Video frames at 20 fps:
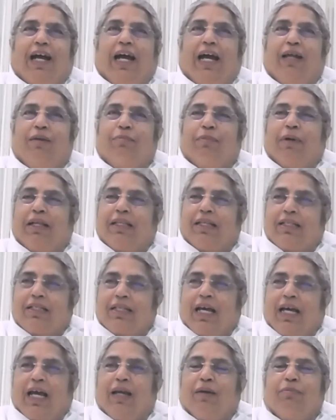And by the
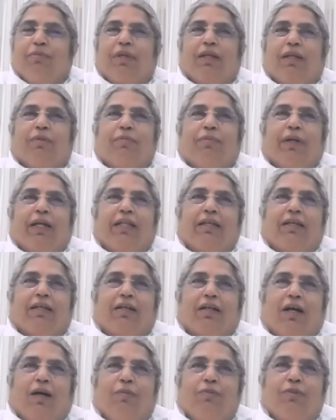time that brother
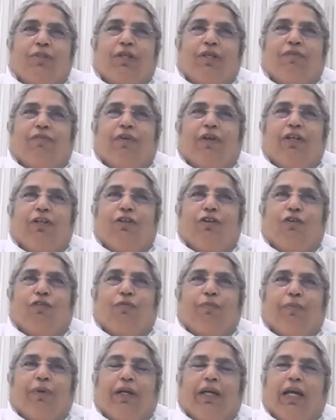comes in front
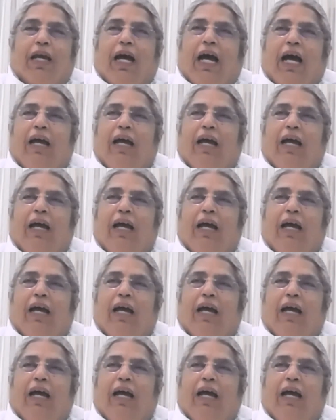of me,